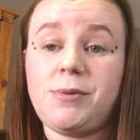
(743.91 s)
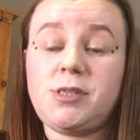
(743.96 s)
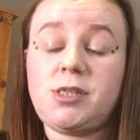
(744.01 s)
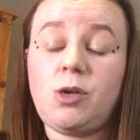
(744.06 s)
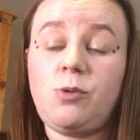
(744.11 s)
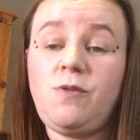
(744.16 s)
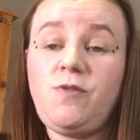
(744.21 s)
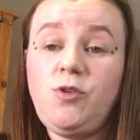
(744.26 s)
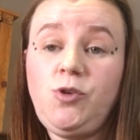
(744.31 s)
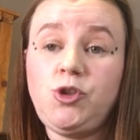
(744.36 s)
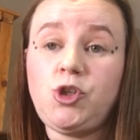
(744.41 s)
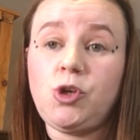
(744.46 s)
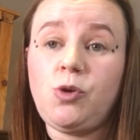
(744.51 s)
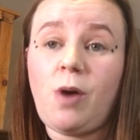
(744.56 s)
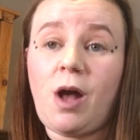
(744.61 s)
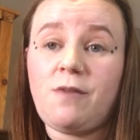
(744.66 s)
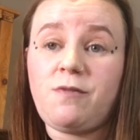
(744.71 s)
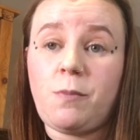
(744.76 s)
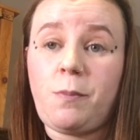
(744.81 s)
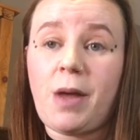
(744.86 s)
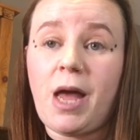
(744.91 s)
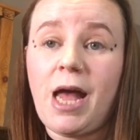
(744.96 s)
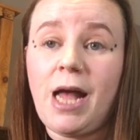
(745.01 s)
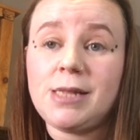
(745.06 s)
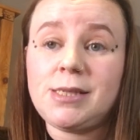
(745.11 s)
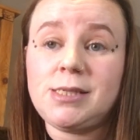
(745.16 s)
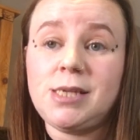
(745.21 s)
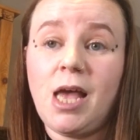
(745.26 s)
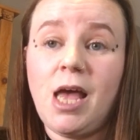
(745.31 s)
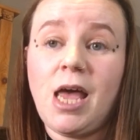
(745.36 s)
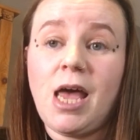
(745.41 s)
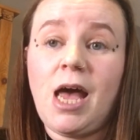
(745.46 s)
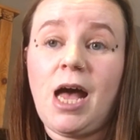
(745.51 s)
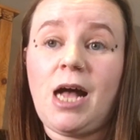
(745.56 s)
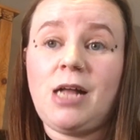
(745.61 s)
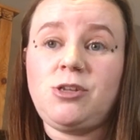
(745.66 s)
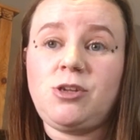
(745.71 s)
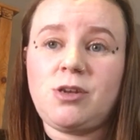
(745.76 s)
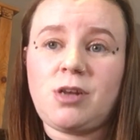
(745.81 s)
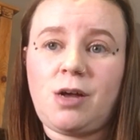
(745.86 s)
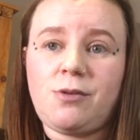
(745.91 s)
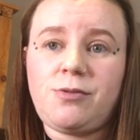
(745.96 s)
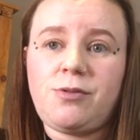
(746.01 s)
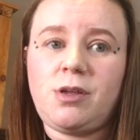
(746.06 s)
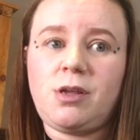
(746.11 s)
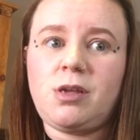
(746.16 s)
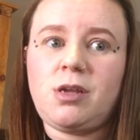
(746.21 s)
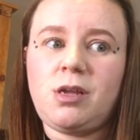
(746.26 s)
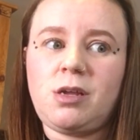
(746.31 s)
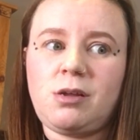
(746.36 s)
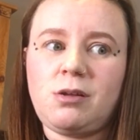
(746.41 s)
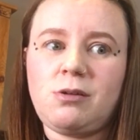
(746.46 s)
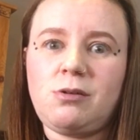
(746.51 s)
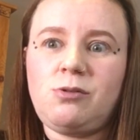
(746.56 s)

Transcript: So if you do have a pet and you're now thinking,